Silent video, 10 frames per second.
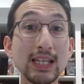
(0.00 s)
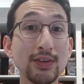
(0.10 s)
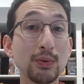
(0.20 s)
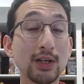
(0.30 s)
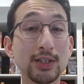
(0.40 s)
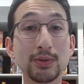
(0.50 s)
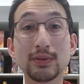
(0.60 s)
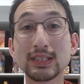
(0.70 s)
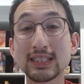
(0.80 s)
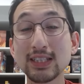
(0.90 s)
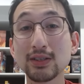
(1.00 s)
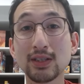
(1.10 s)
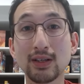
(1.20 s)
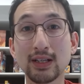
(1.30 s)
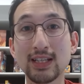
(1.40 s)
If you want to do single
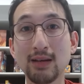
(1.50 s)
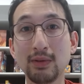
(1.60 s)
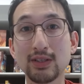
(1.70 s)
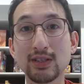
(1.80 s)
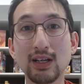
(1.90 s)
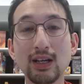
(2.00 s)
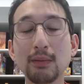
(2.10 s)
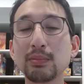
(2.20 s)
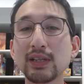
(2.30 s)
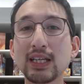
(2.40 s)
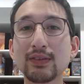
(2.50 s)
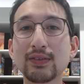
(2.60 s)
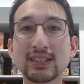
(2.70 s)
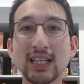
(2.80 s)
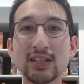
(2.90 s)
target damage, Blade of
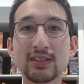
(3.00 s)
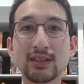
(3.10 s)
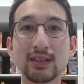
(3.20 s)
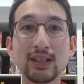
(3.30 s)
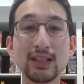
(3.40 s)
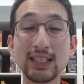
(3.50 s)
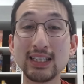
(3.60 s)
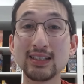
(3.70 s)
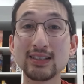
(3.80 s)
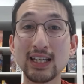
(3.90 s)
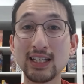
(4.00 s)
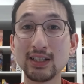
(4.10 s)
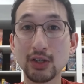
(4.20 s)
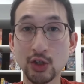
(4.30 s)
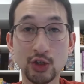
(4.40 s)
Disaster is a
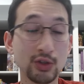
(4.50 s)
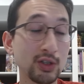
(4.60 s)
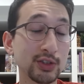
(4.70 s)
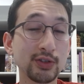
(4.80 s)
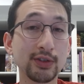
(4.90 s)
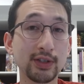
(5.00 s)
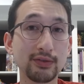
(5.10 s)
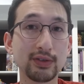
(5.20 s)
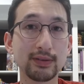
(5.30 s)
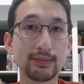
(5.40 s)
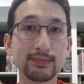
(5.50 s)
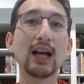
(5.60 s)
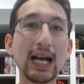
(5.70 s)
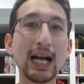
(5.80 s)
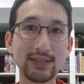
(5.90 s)
good alternative.
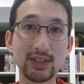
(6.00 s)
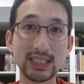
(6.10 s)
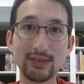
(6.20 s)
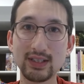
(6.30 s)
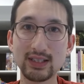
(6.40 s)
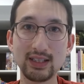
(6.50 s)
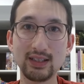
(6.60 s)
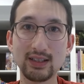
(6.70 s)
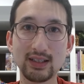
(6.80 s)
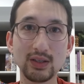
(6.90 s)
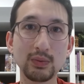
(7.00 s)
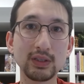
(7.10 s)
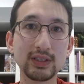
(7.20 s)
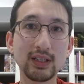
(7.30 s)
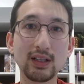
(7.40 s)
At level 17, we'll
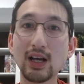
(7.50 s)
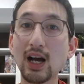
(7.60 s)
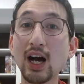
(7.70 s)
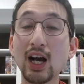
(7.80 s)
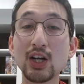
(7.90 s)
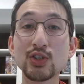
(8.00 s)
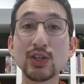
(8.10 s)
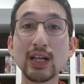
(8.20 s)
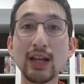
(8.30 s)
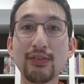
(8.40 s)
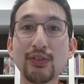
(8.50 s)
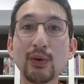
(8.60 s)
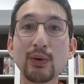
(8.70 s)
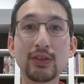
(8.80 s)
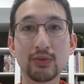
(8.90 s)
deal
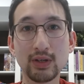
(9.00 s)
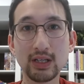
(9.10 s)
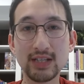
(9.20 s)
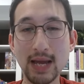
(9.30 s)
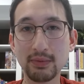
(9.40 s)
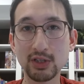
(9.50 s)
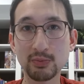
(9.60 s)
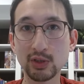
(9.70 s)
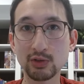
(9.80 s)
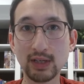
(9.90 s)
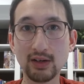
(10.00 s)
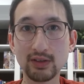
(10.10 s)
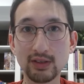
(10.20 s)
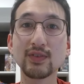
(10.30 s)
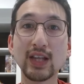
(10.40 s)
133 damage per
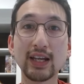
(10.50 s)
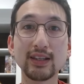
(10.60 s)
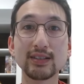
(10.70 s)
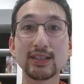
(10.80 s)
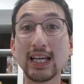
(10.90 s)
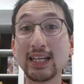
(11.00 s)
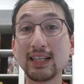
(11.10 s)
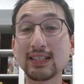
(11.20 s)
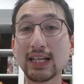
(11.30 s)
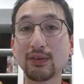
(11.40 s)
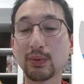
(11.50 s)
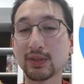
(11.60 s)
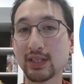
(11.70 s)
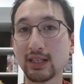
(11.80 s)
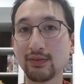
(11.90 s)
round. That is
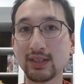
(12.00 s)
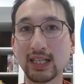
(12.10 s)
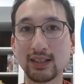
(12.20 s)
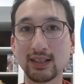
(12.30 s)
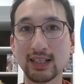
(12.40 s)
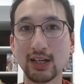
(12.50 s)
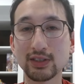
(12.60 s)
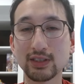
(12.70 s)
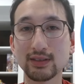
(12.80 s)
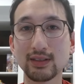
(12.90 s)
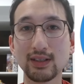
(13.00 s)
87% of a deadly encounter.